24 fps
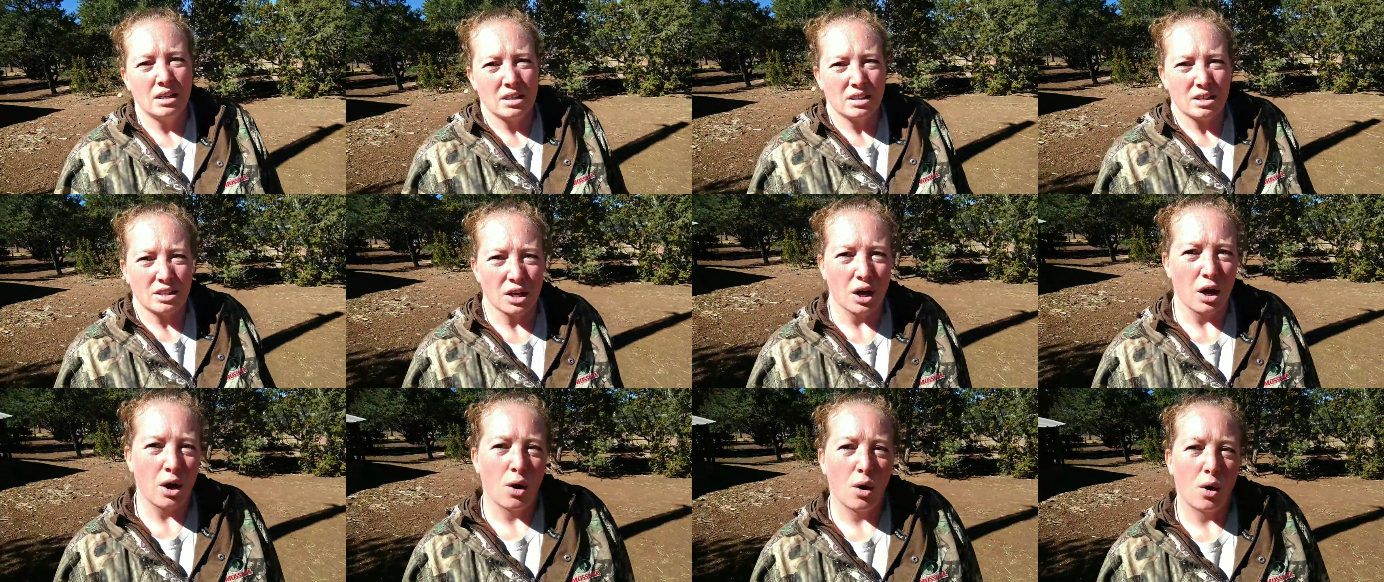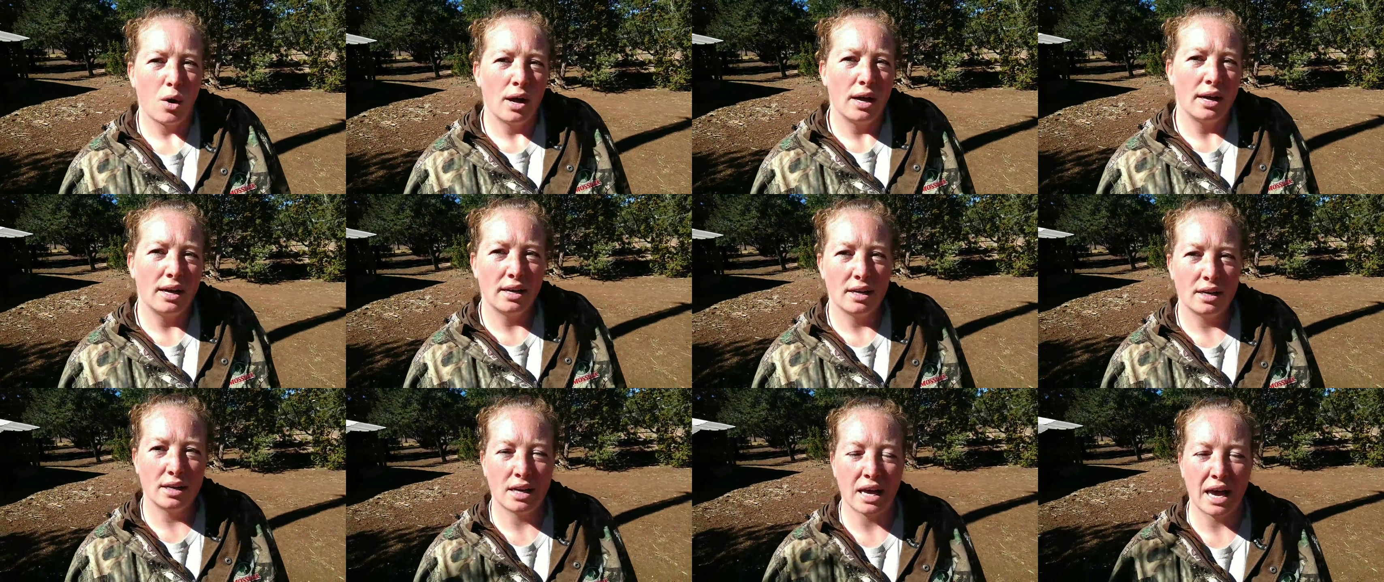So
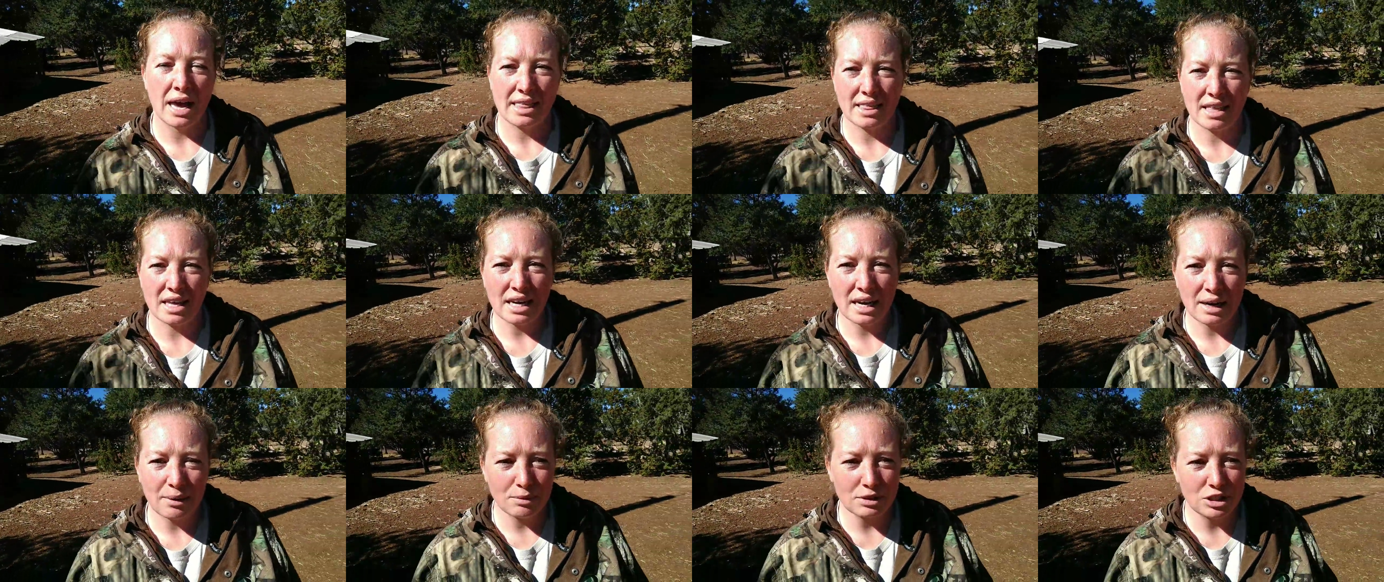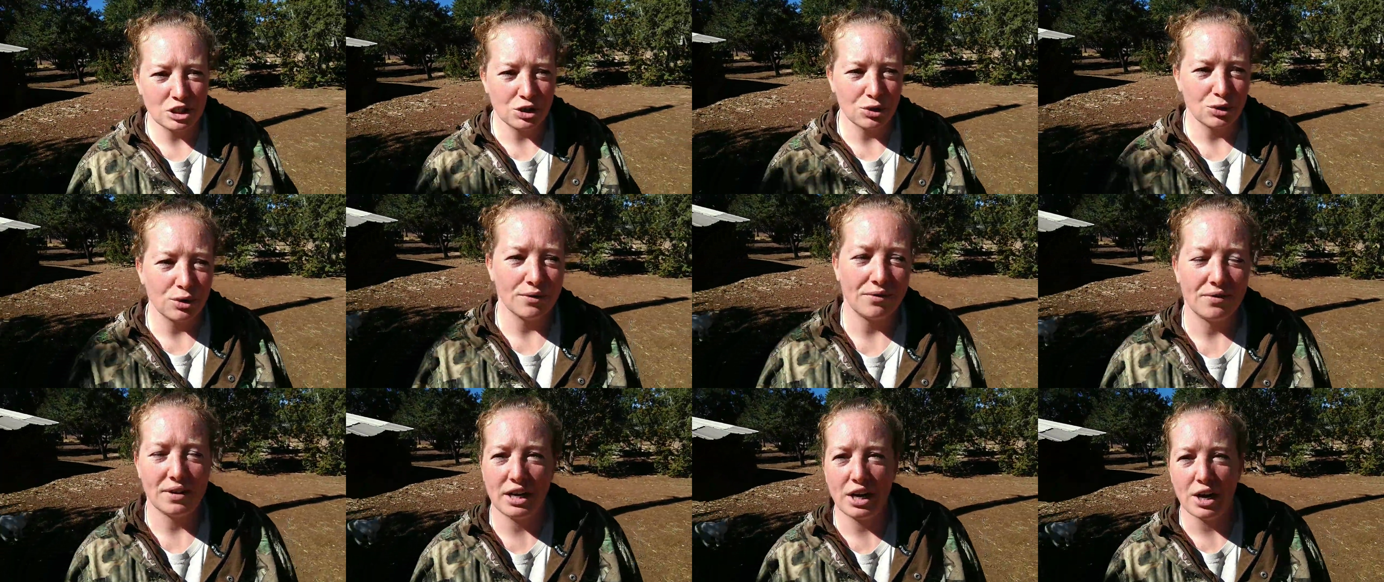I thought I would do
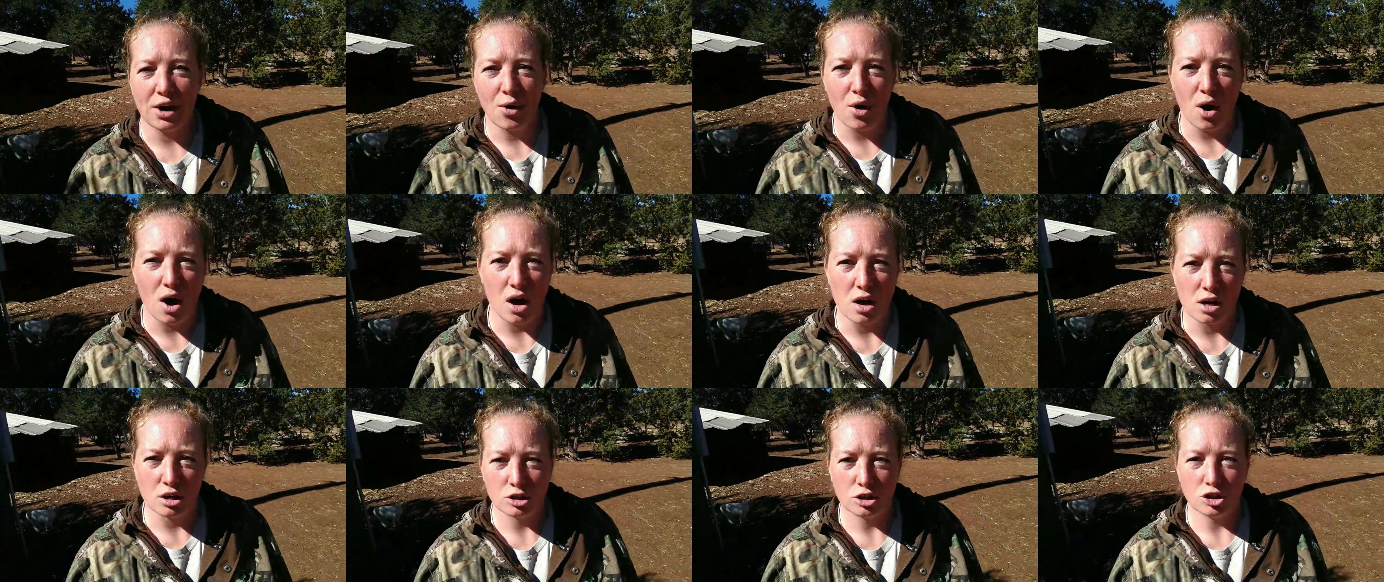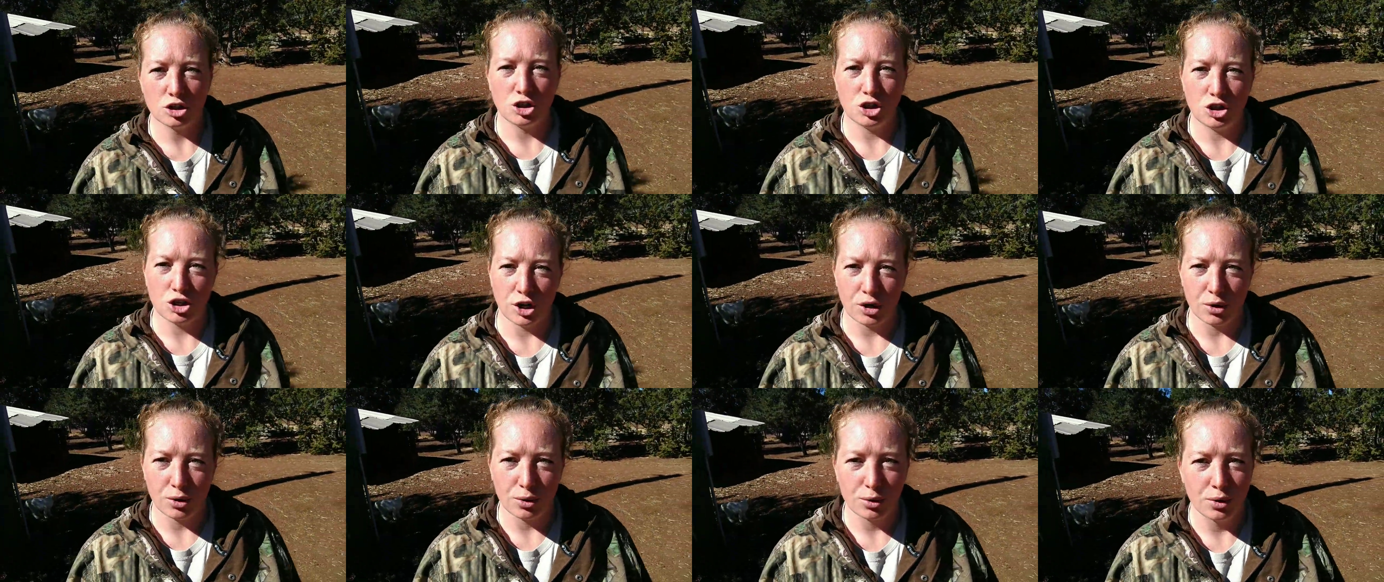a video on
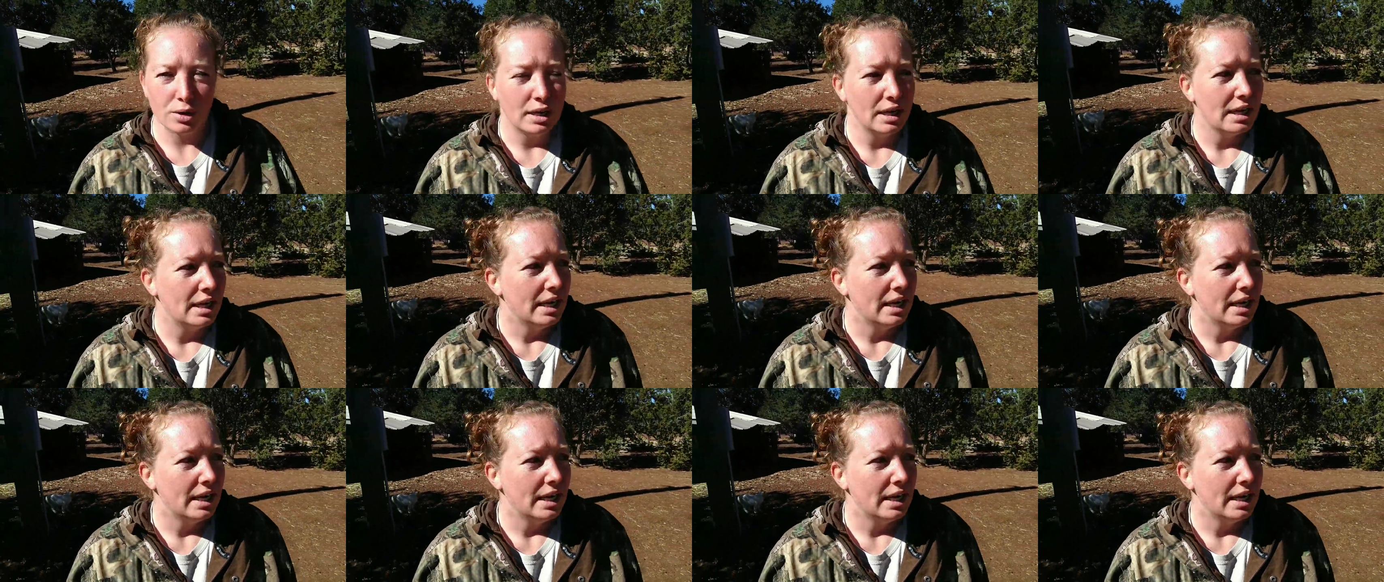Joe.